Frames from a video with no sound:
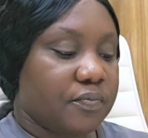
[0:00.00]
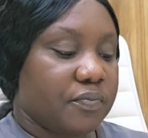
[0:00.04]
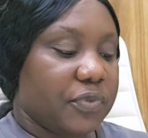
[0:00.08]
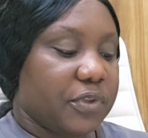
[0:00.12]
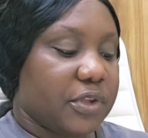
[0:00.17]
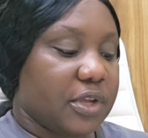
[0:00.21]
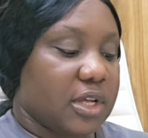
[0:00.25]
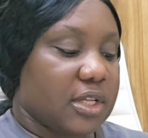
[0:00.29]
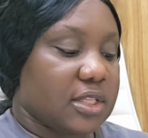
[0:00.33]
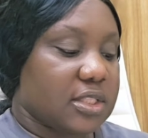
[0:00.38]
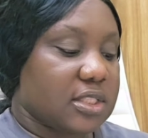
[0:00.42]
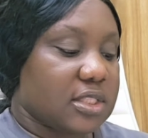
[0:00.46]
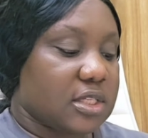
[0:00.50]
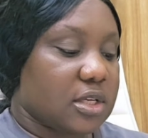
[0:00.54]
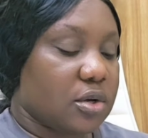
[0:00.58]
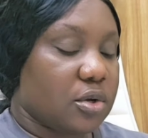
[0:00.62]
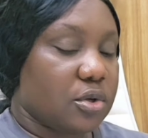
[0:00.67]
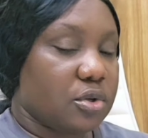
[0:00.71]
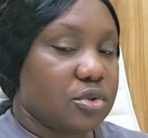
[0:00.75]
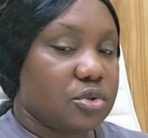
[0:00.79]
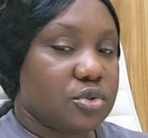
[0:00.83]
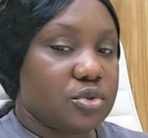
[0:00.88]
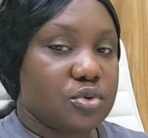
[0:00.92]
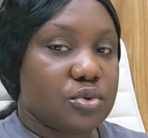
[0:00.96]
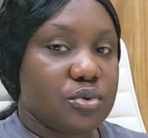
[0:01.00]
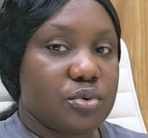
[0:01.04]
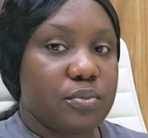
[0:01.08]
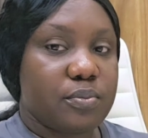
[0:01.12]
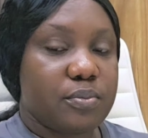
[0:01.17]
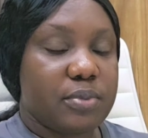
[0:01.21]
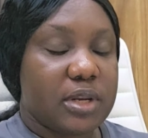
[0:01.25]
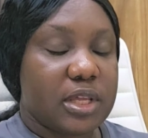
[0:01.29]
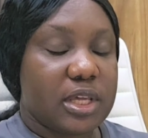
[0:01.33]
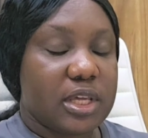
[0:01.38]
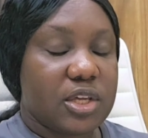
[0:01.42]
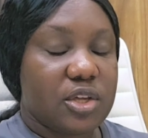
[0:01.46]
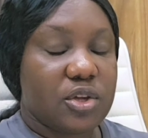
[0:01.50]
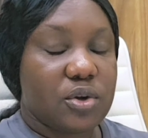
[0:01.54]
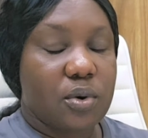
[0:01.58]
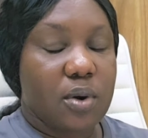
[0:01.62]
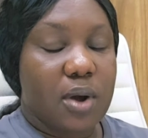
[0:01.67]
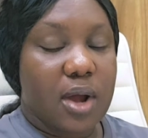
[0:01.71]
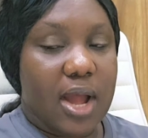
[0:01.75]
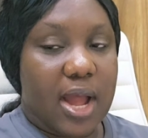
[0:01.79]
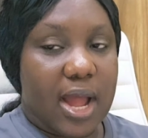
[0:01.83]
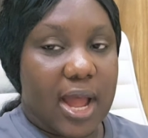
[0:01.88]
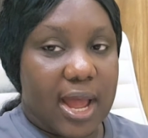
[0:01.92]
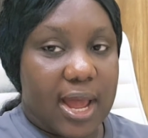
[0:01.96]
and tell you to blink your
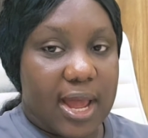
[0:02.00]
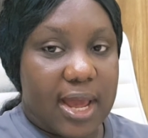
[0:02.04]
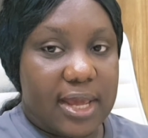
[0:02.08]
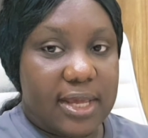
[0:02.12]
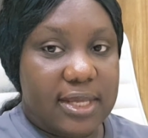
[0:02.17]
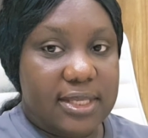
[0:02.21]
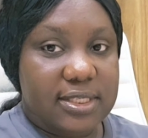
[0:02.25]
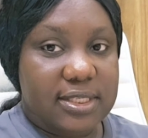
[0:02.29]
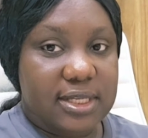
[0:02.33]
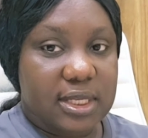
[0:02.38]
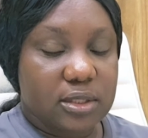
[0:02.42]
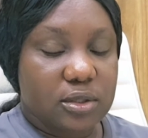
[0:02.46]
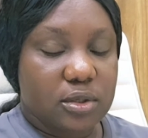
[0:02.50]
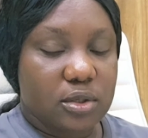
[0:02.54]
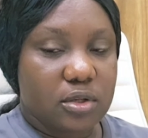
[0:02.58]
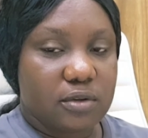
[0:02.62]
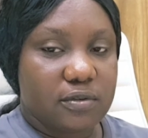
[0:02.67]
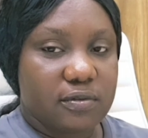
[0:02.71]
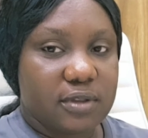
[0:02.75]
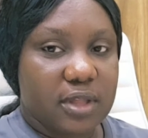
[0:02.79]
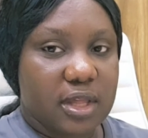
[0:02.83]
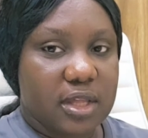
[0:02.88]
eyes and all of that.